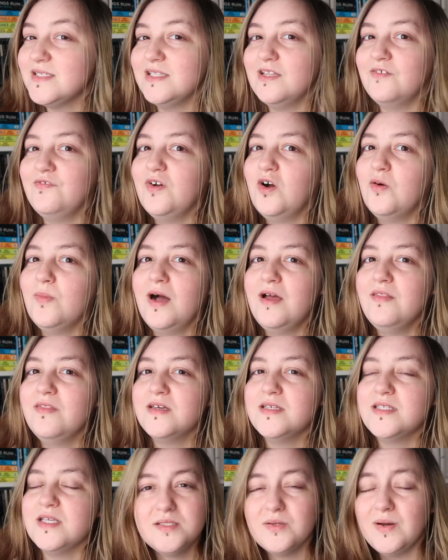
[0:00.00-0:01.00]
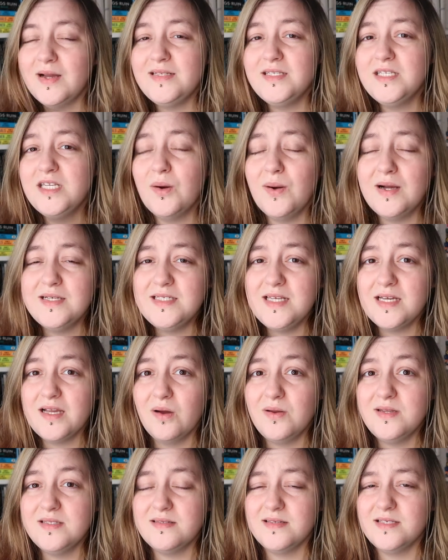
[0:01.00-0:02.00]
seen the film either, so I had no idea
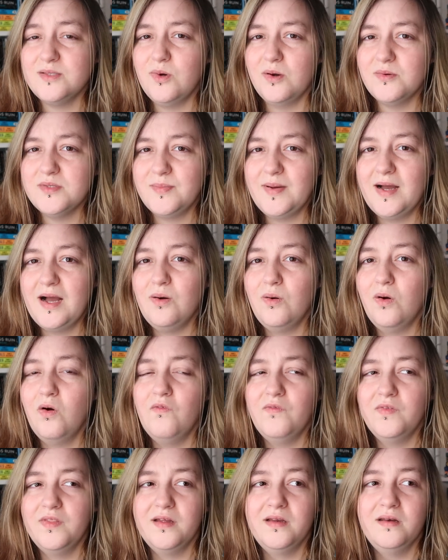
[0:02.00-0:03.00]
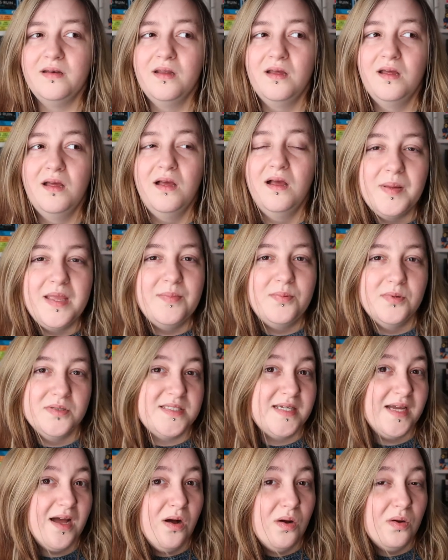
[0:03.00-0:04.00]
going into this what it was about other than people
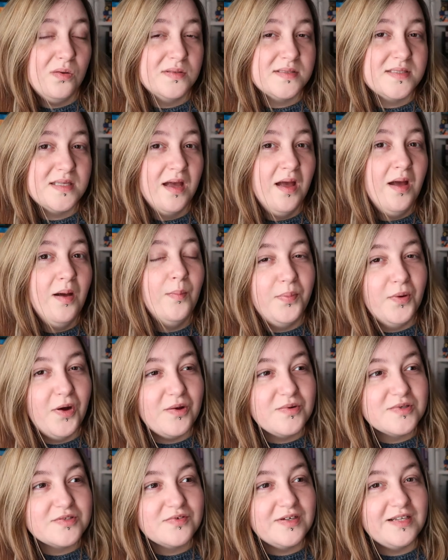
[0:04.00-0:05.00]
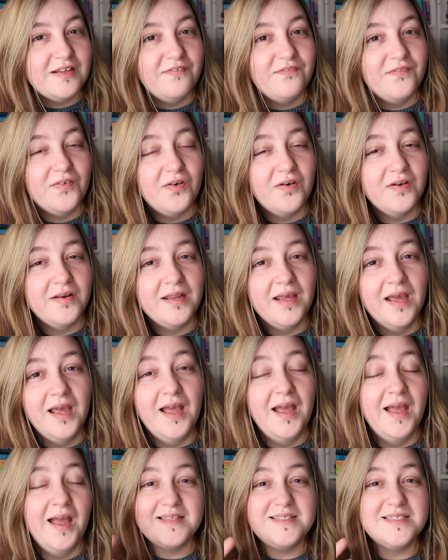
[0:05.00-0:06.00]
dig holes but it was really fun.
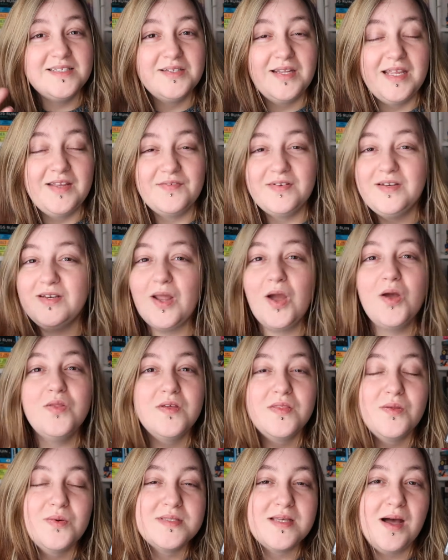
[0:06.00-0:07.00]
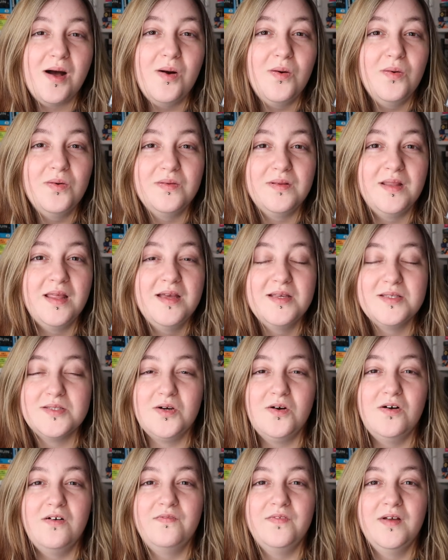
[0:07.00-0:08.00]
I didn't even know that there was a whole
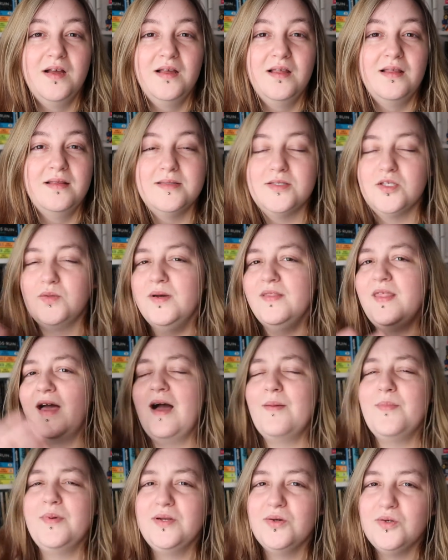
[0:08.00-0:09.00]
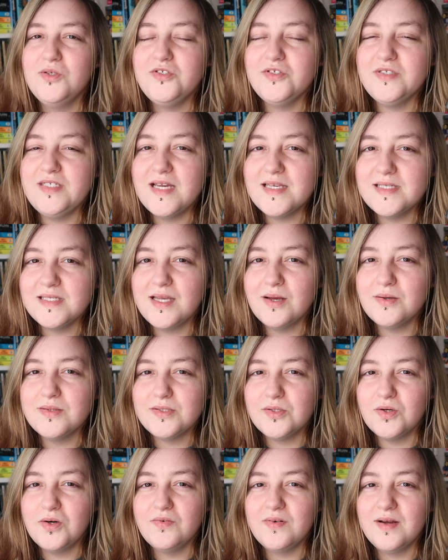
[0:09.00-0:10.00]
sort of somewhat that happened 100 years ago
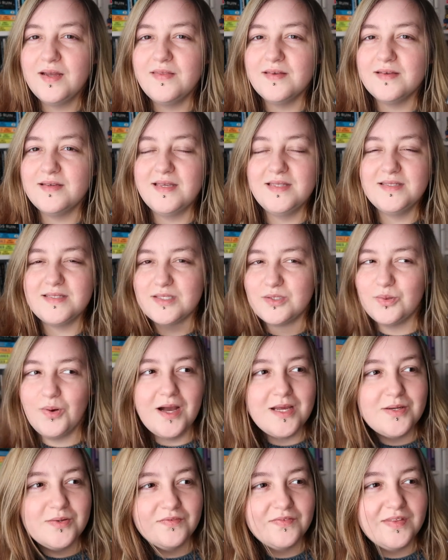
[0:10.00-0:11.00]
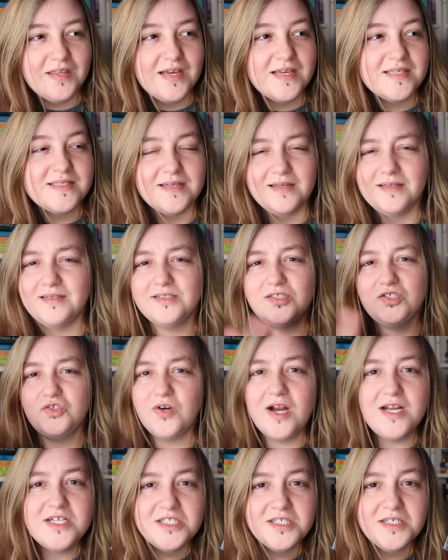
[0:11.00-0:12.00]
story that intertwined with this and
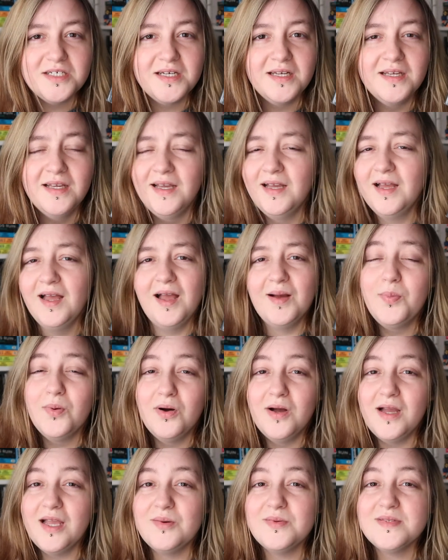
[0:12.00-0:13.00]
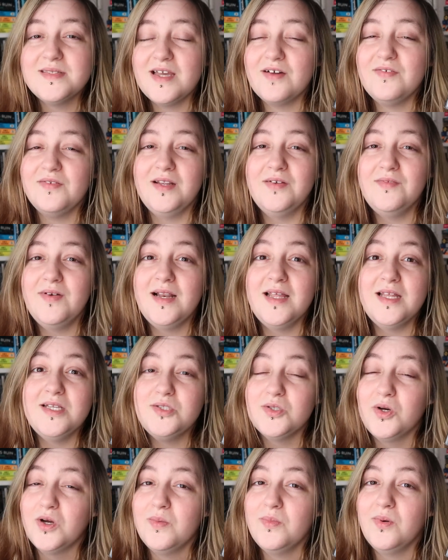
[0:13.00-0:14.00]
treasure, but it was definitely really
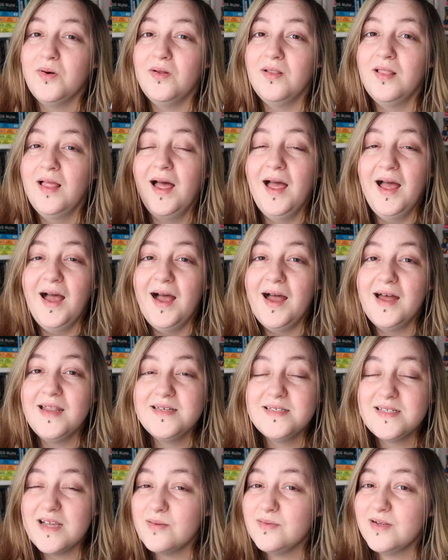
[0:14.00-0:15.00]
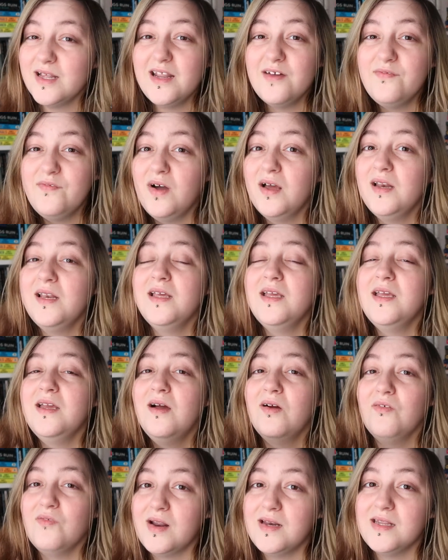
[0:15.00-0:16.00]
enjoyable and I'm glad I
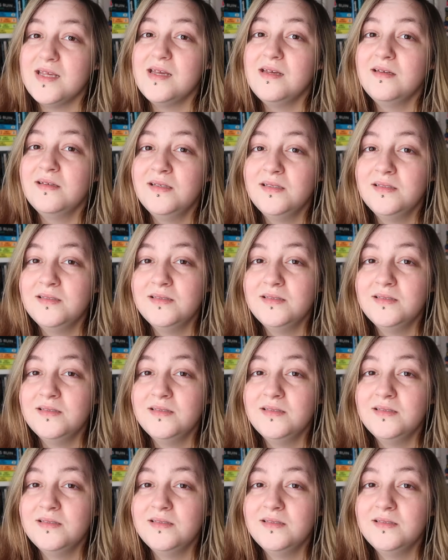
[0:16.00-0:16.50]
finally read it.